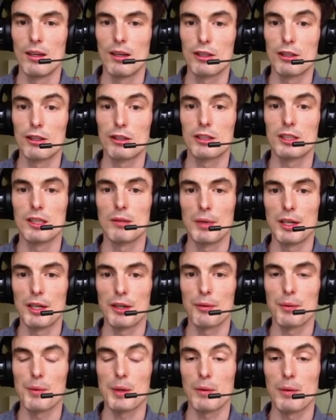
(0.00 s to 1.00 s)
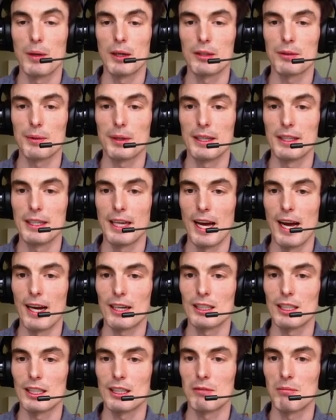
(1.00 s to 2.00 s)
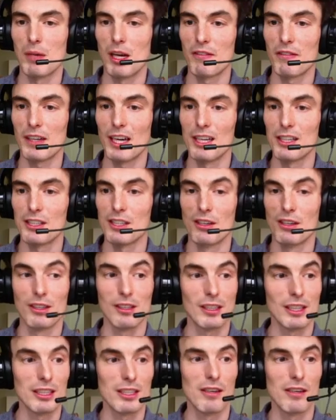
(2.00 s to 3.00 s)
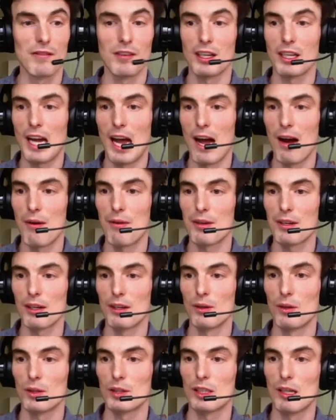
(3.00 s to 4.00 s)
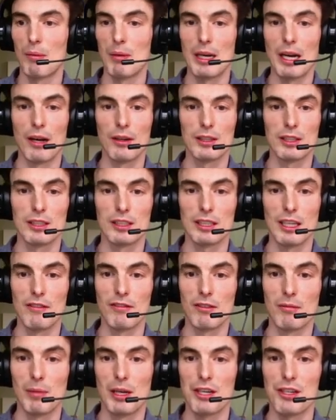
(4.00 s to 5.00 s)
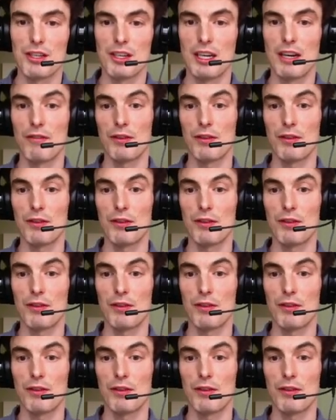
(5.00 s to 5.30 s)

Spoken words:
To submit a request related to access, modification, or deletion of your account or someone else's information.